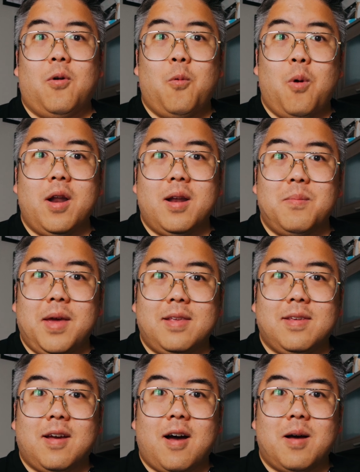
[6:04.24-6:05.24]
What an
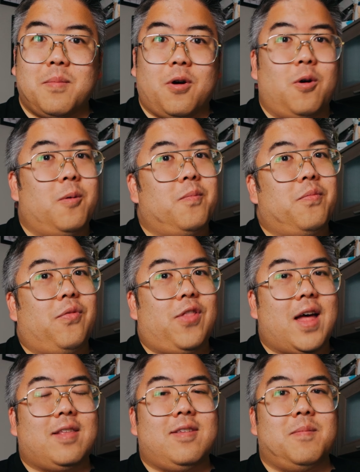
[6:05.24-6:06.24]
amazing combo.
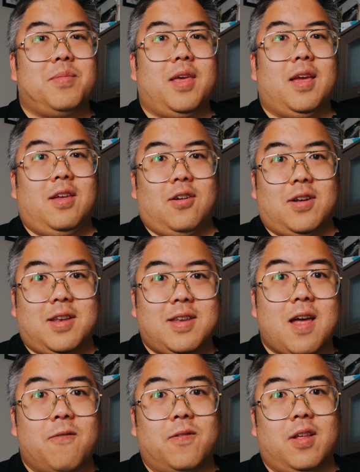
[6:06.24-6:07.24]
That's something you're
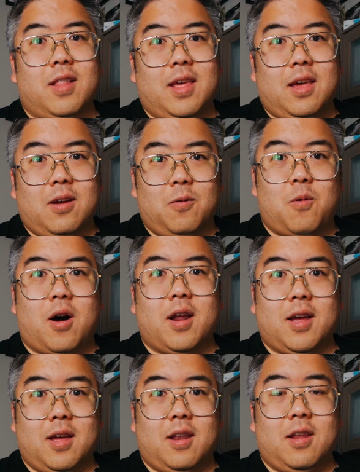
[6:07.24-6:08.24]
definitely want
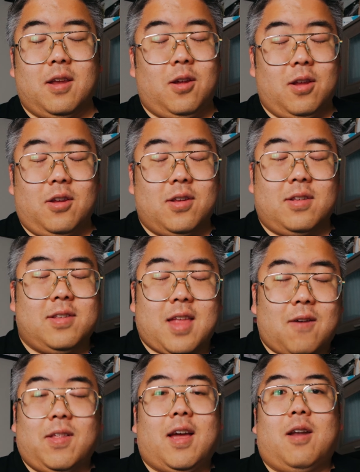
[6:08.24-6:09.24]
to get, you're just
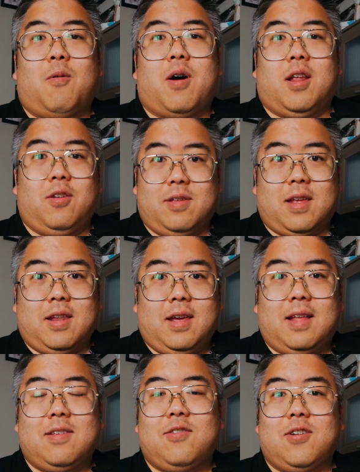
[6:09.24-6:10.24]
definitely going to want to use it.
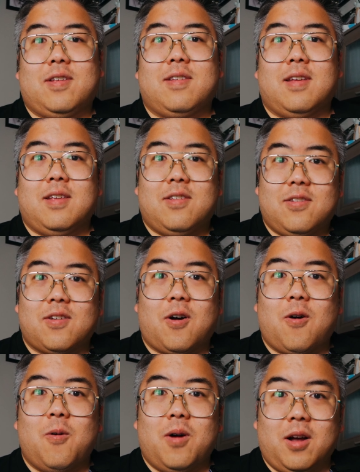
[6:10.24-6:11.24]
It's just
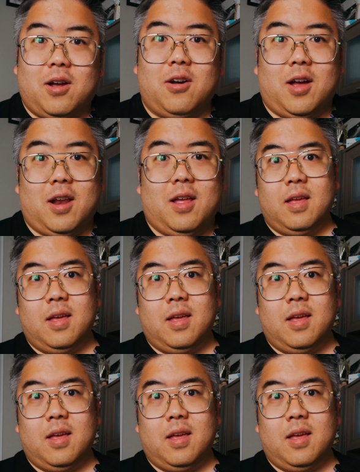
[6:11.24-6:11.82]
so good.